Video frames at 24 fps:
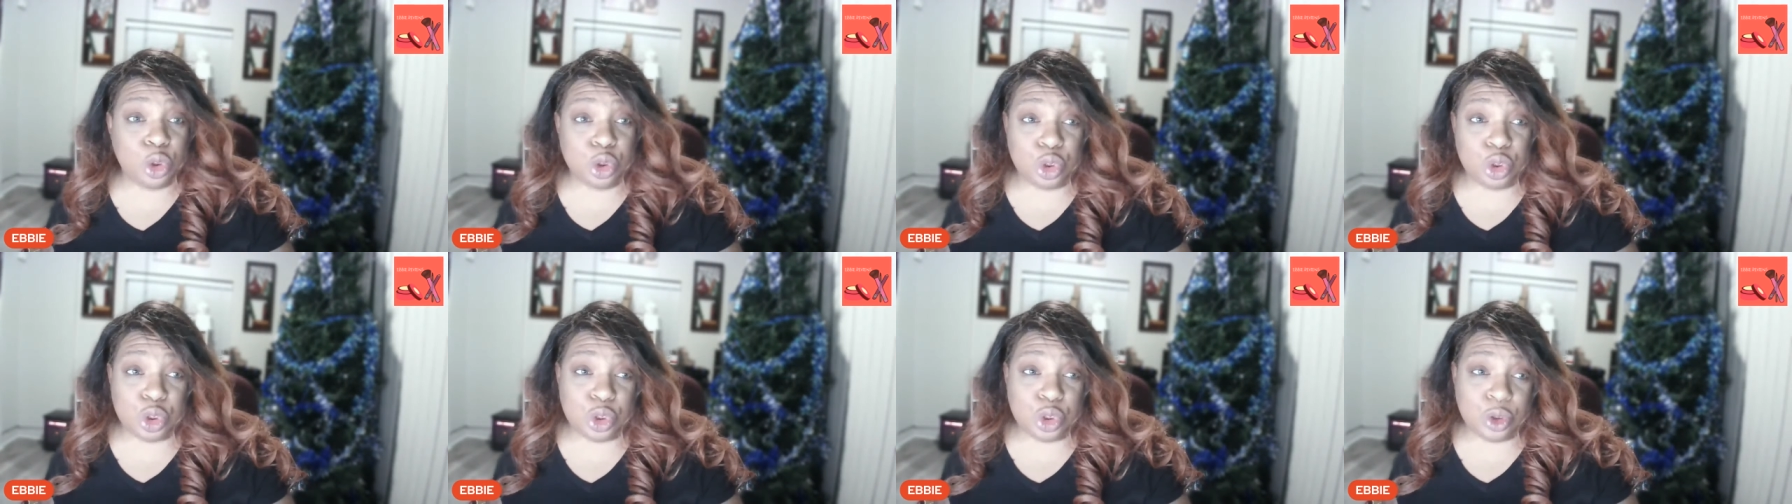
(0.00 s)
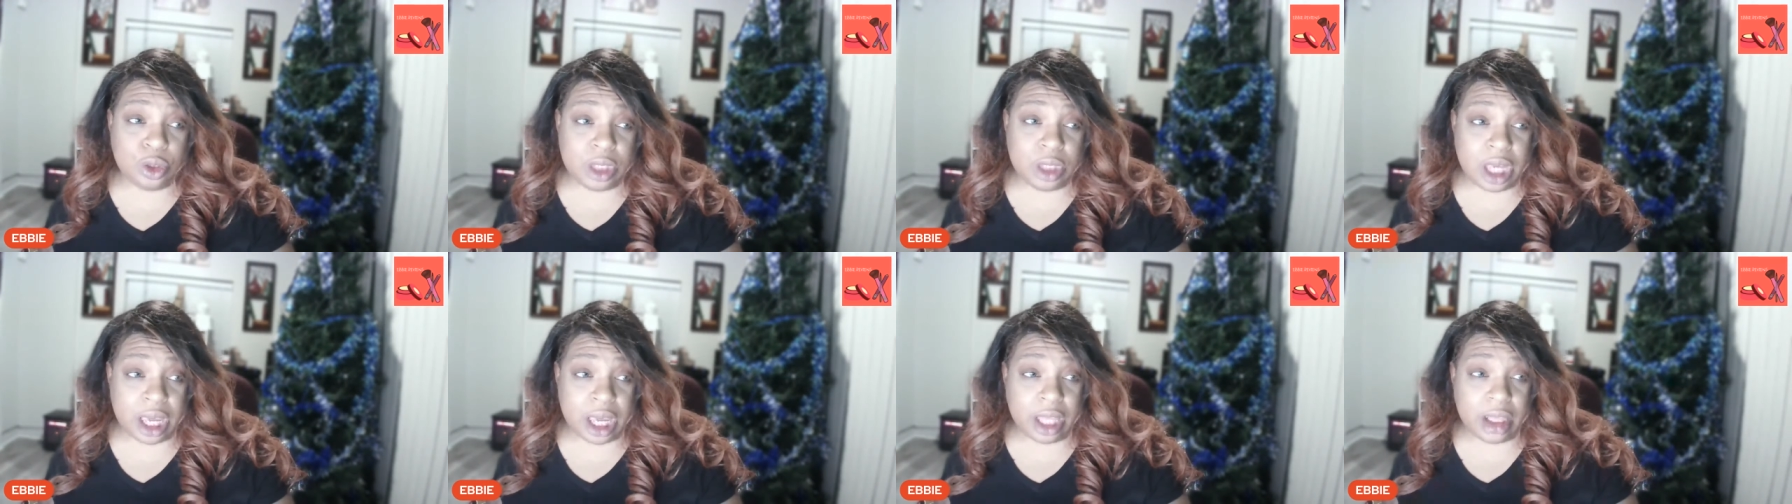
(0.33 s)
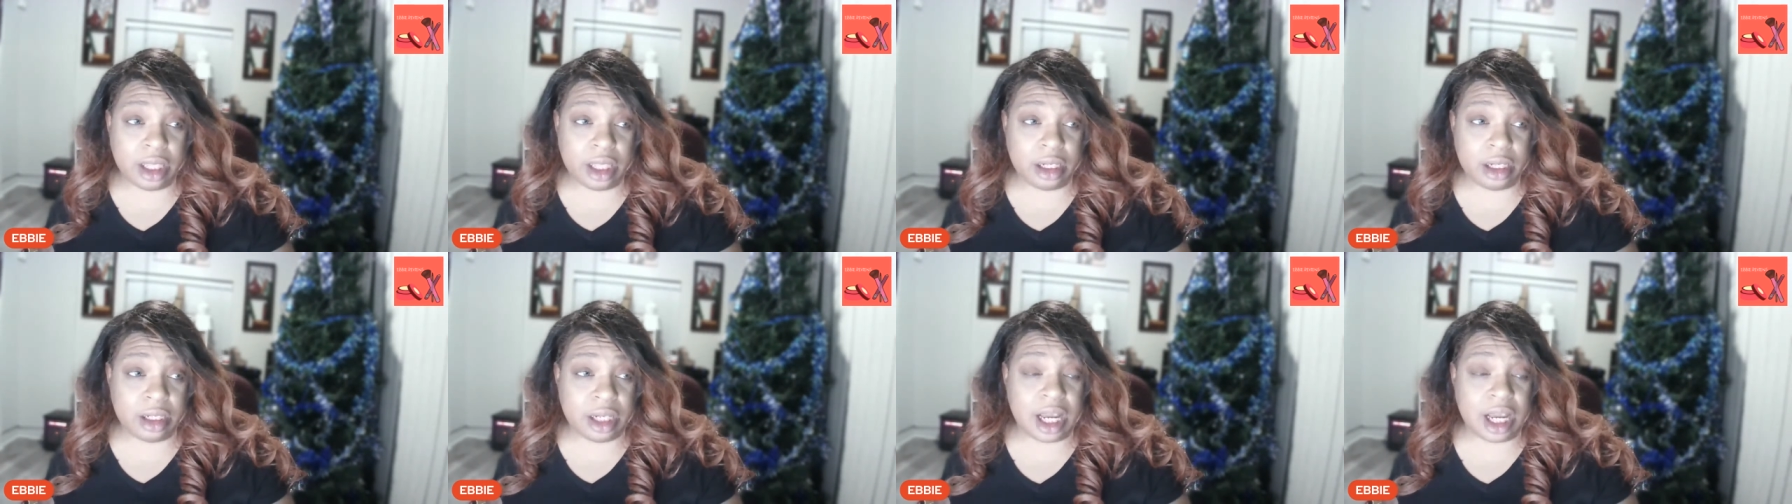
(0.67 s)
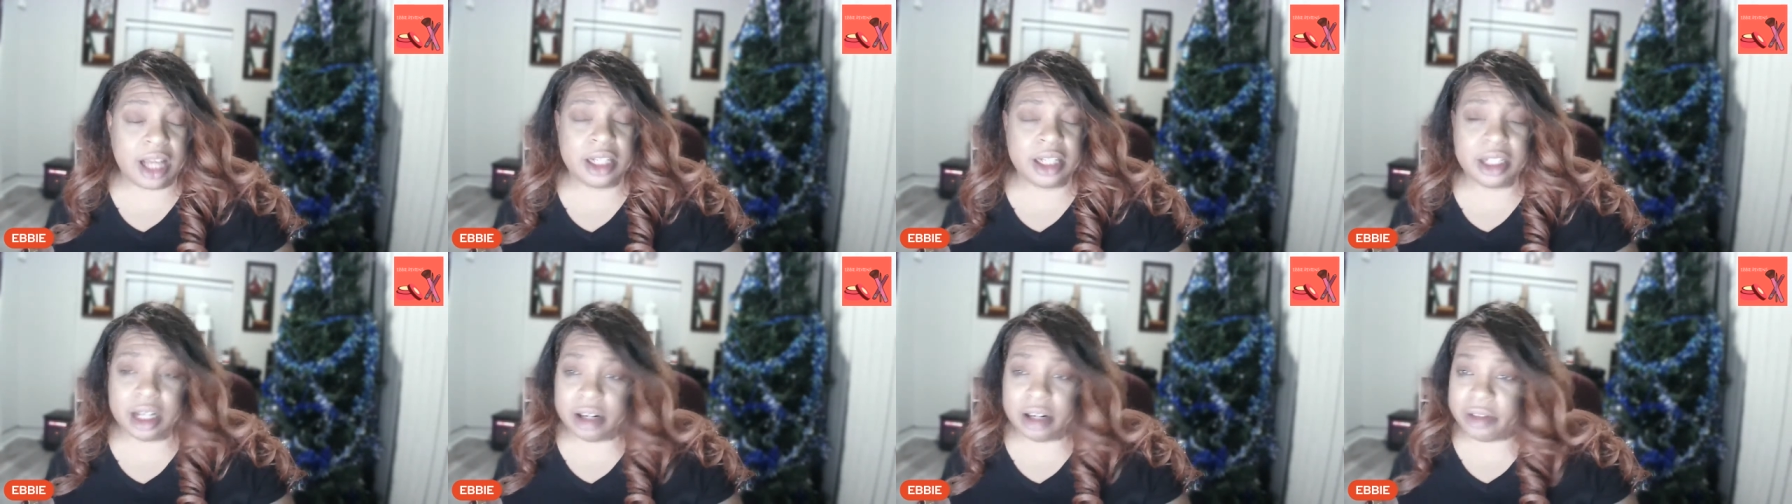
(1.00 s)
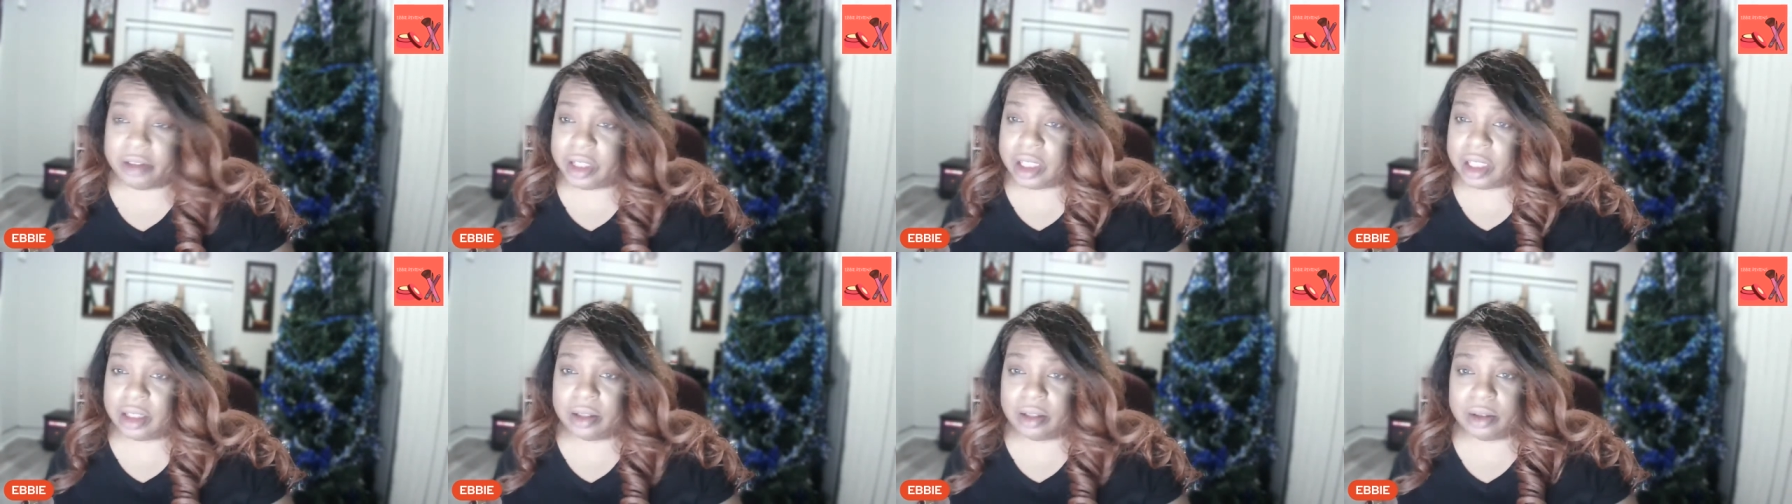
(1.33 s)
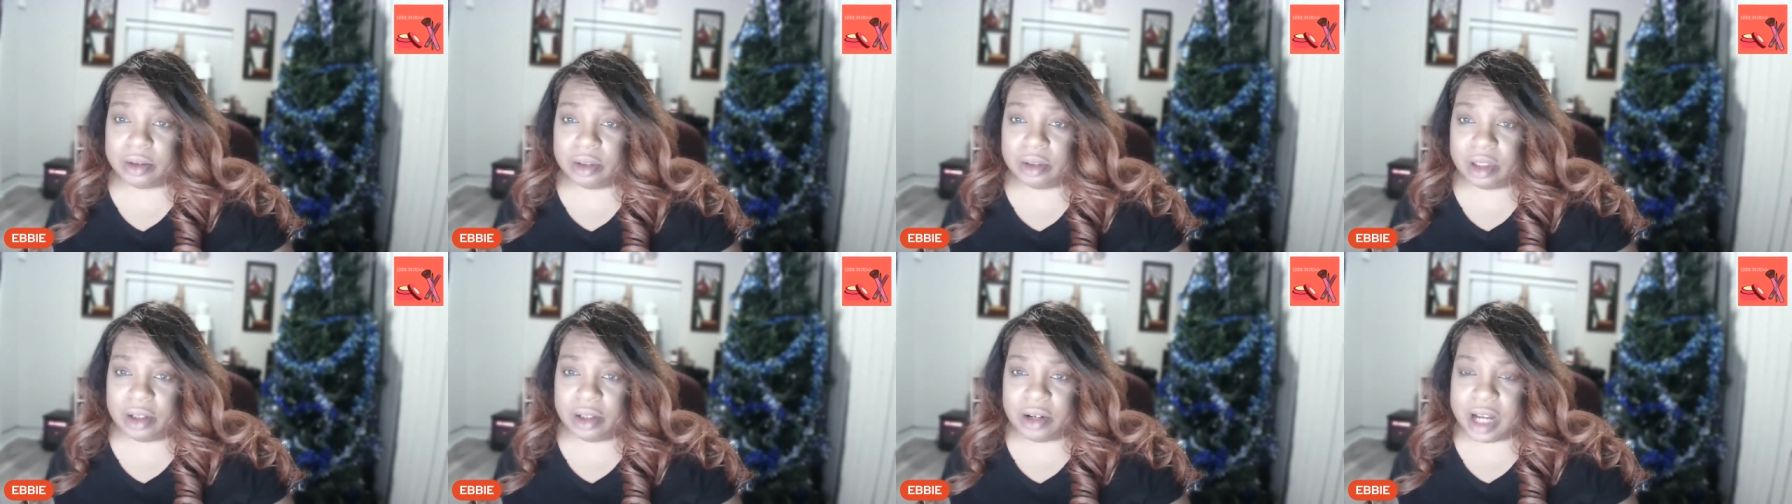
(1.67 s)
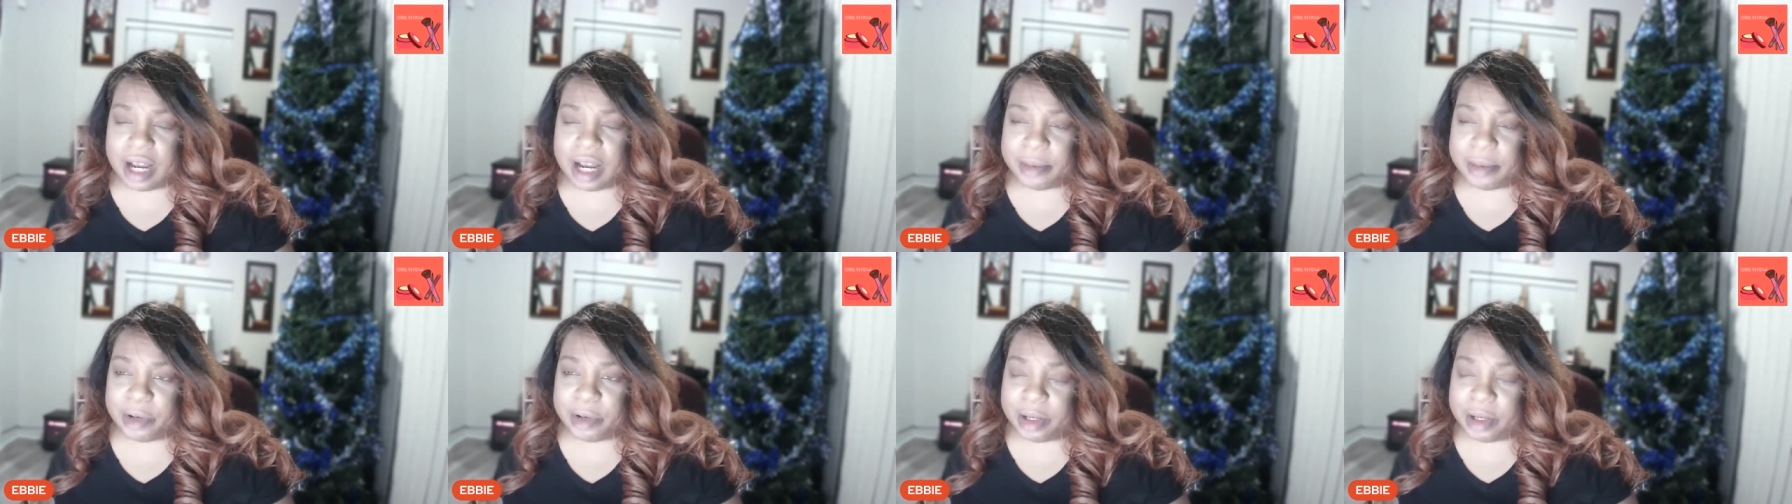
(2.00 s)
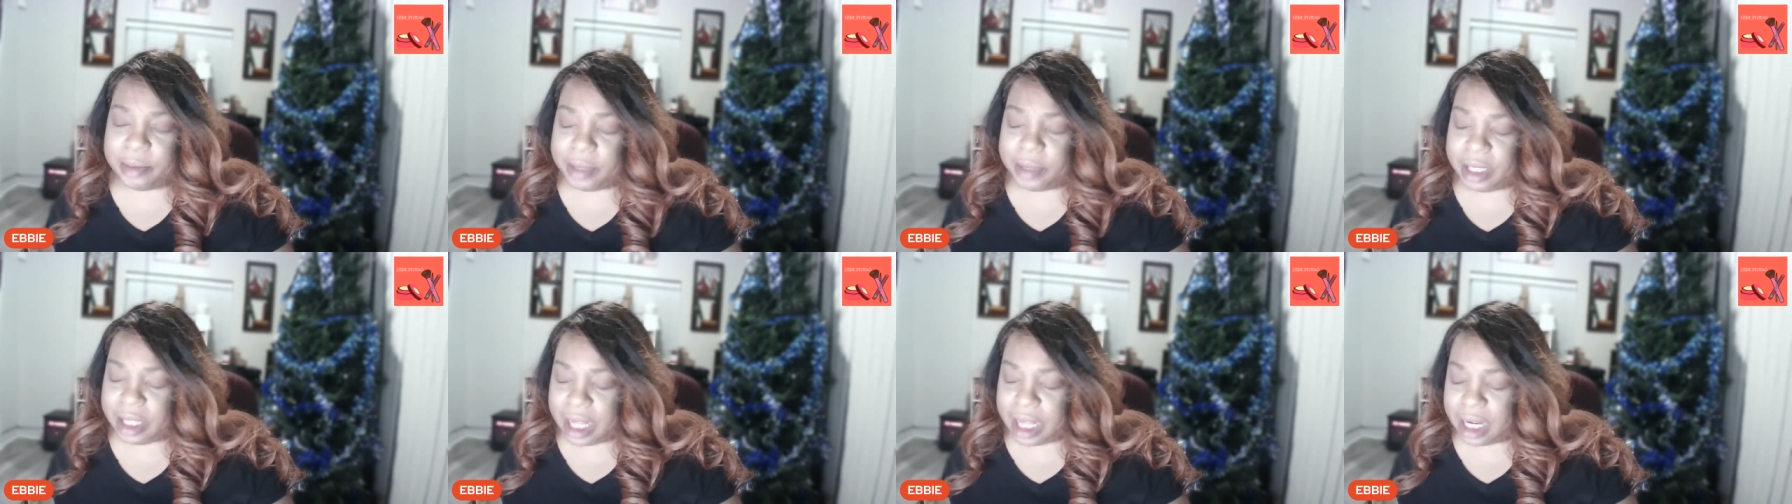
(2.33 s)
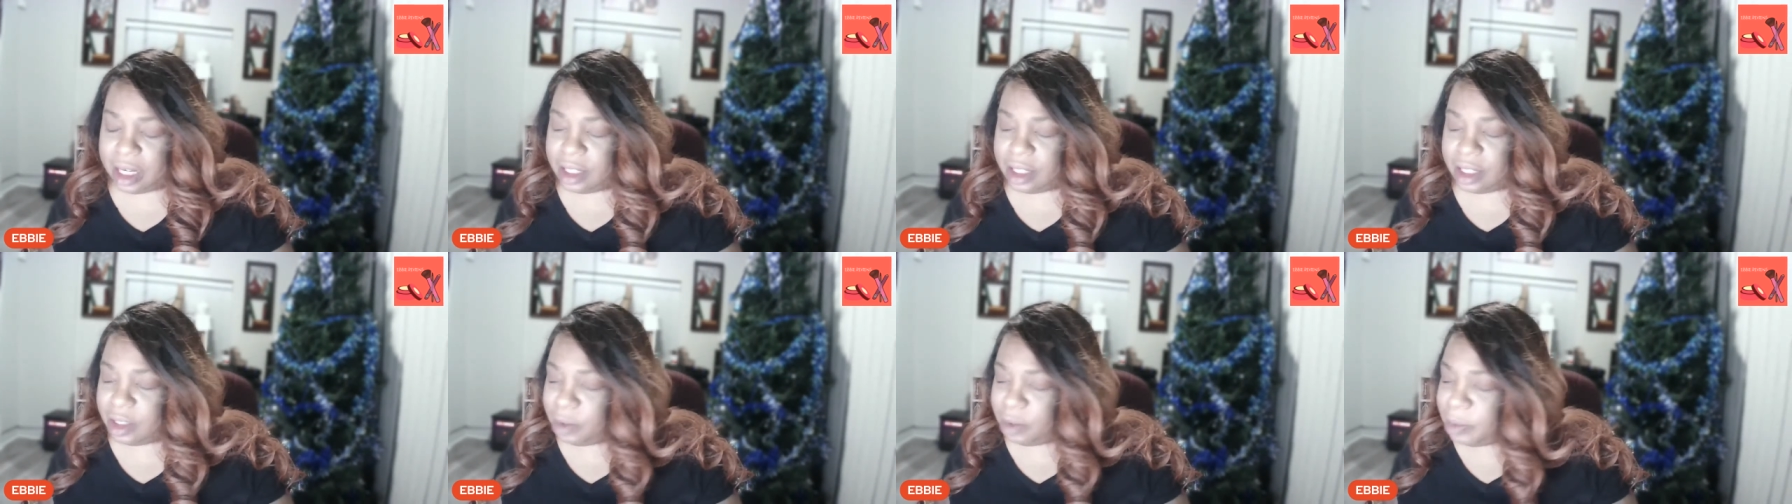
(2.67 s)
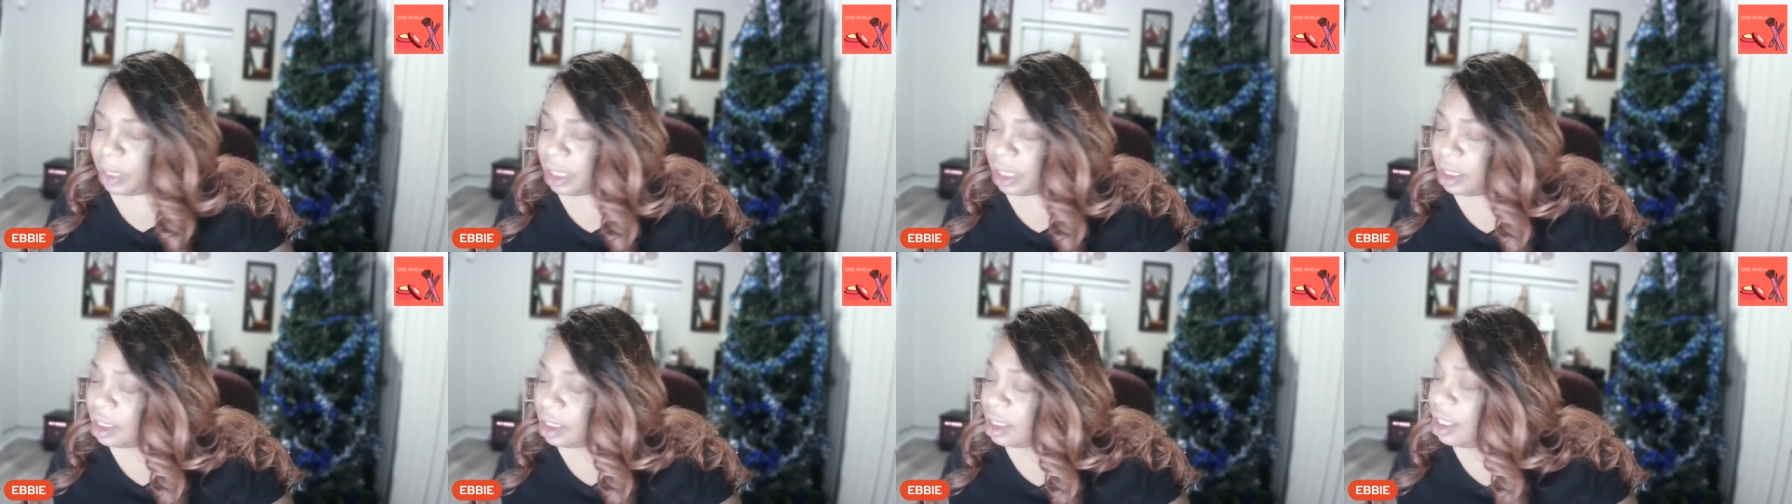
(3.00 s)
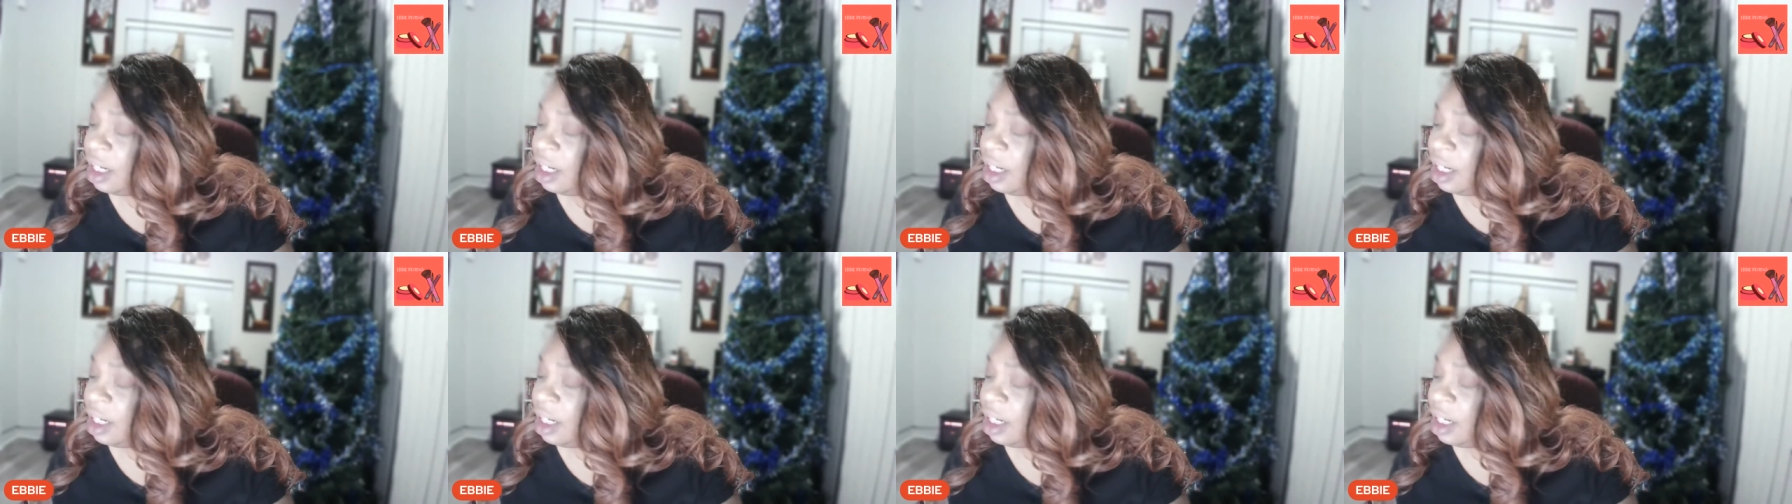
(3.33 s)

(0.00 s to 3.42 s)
together on Dario. Don't copyright me. Thank you so much.